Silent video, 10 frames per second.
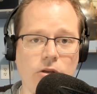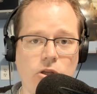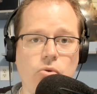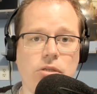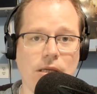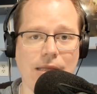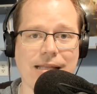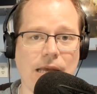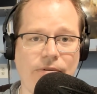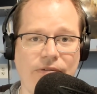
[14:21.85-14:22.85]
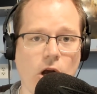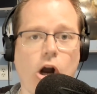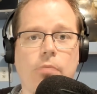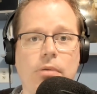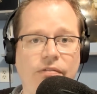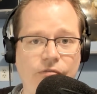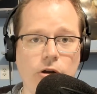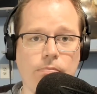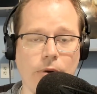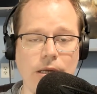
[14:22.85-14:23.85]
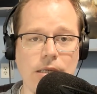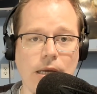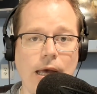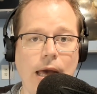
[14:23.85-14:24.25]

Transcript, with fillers: using that type of a carbon footprint,